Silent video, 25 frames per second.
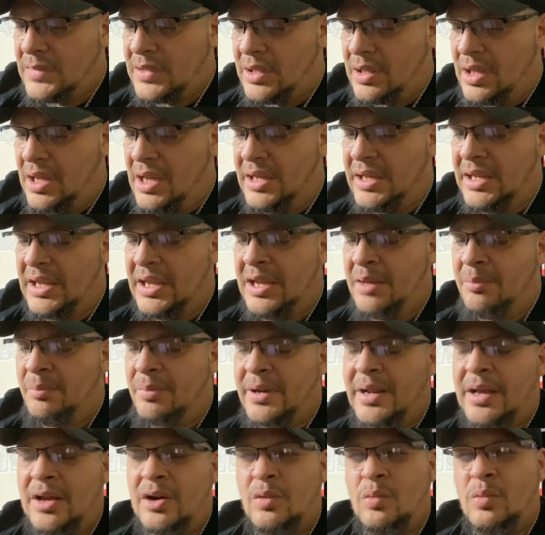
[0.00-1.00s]
Again,
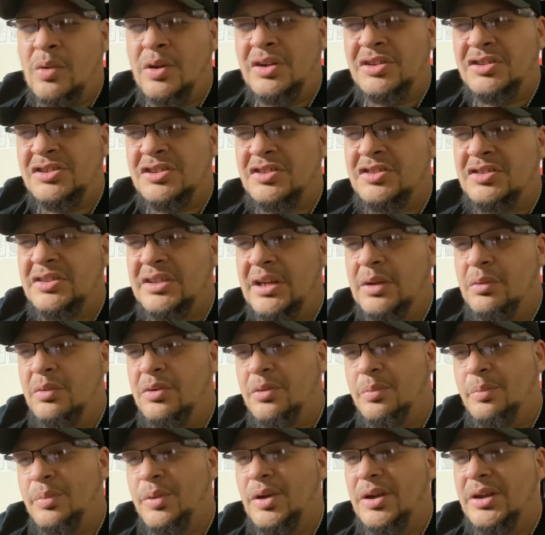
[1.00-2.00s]
but I don't want to just stay
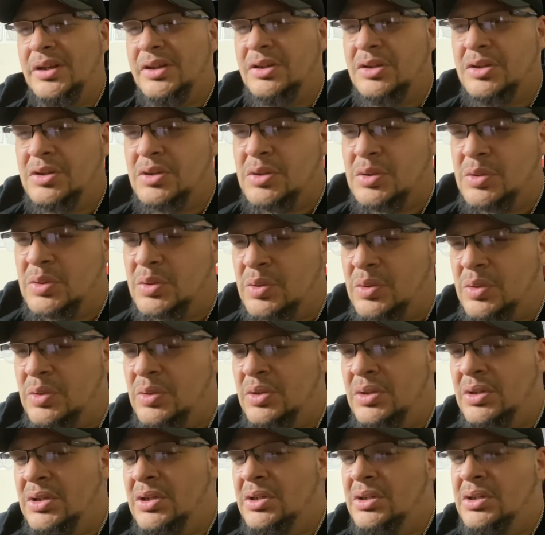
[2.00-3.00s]
with the
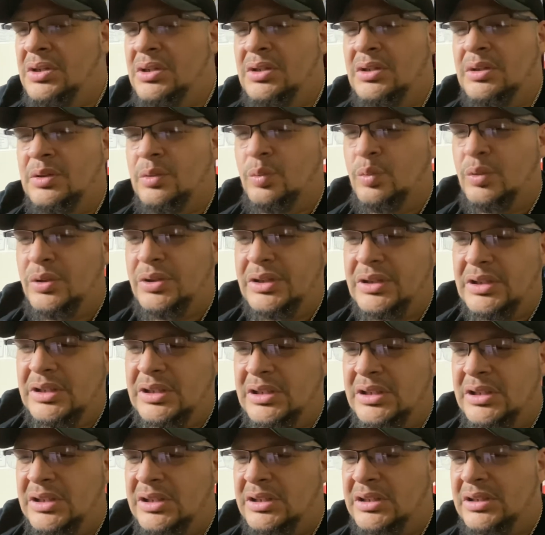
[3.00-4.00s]
political, with
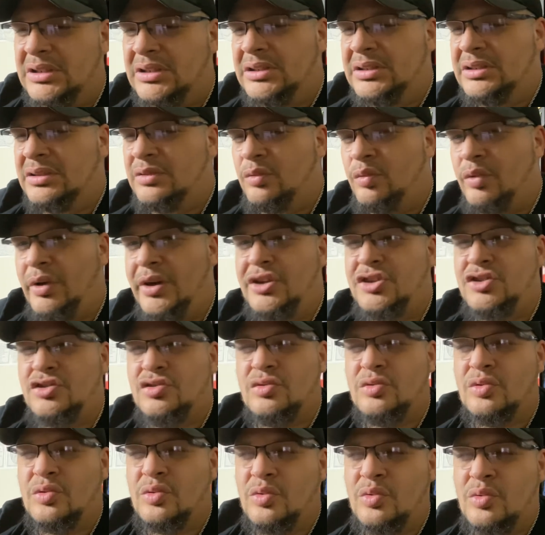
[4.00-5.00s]
the
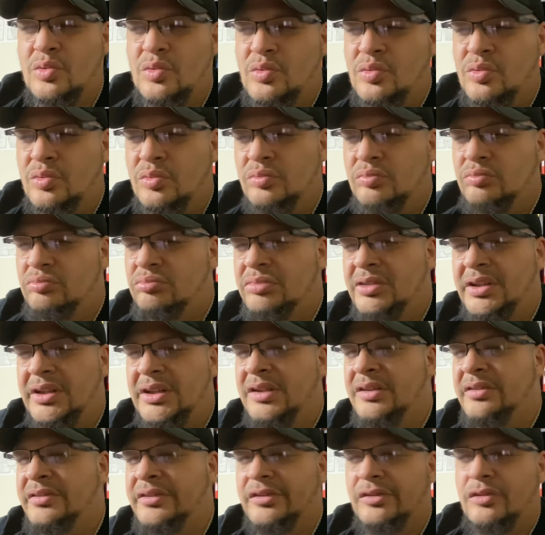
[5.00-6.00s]
racial
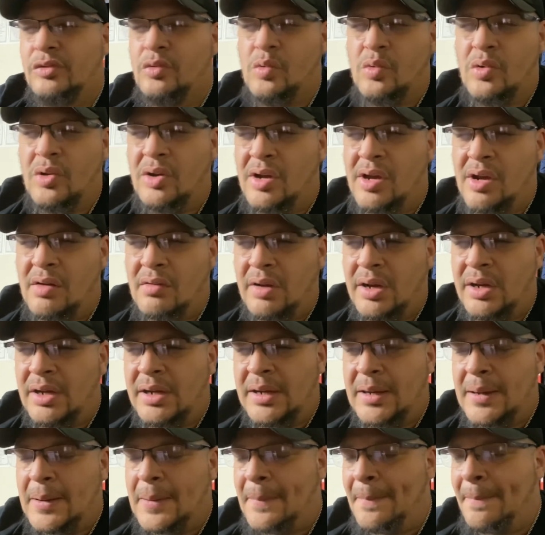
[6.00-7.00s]
things that's going on right
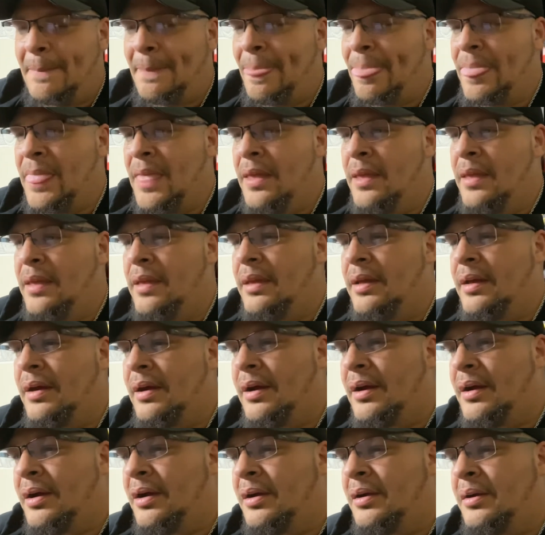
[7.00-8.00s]
now.
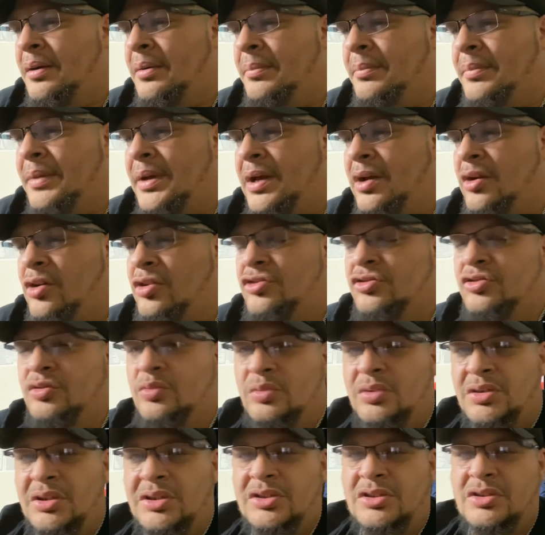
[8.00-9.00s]
I
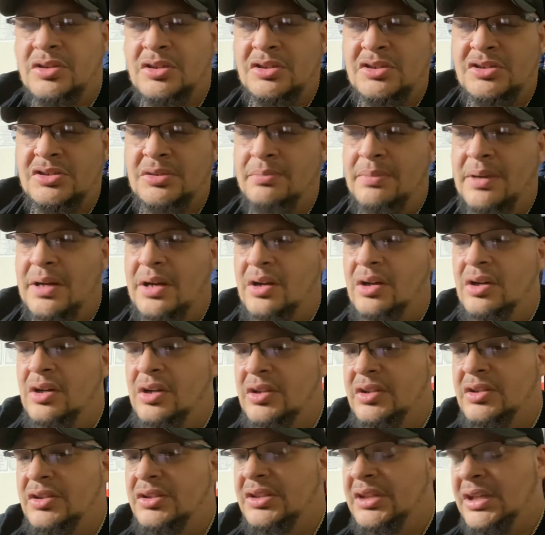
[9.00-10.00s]
also want to touch about
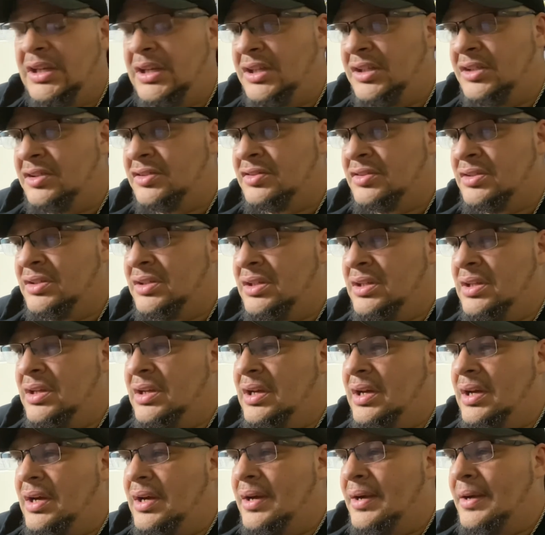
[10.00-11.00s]
other things.
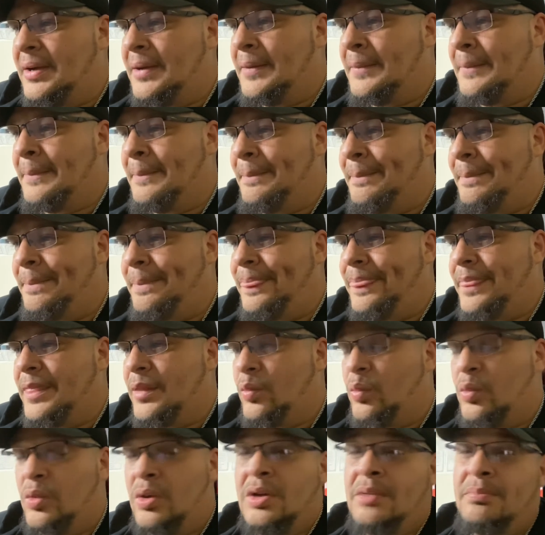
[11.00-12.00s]

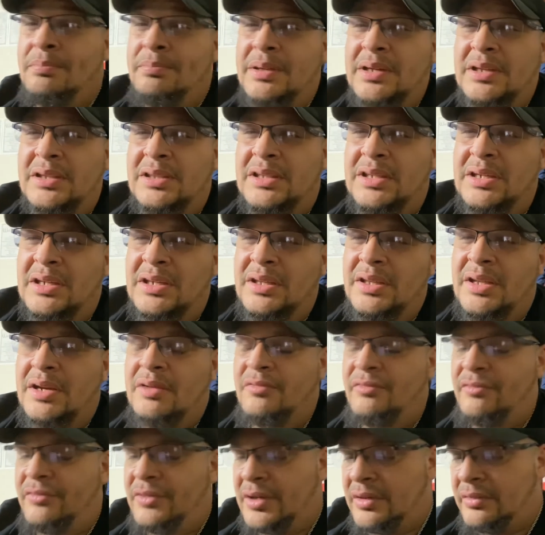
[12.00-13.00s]
One big thing that
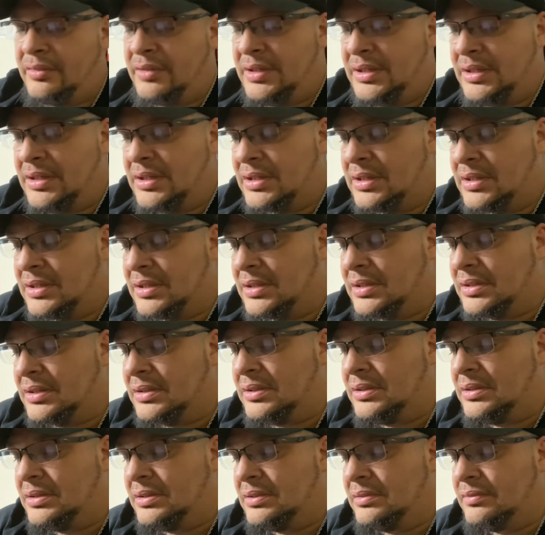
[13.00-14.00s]
I'm very
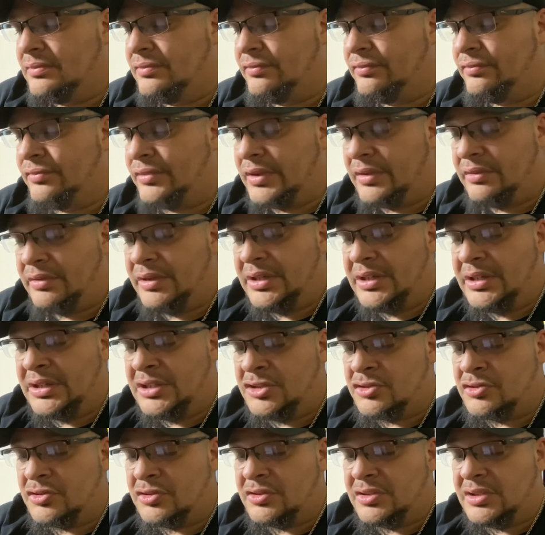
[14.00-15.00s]

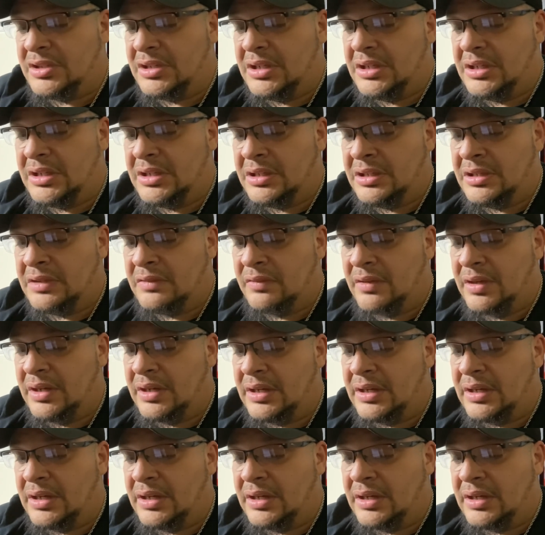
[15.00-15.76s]
interested in right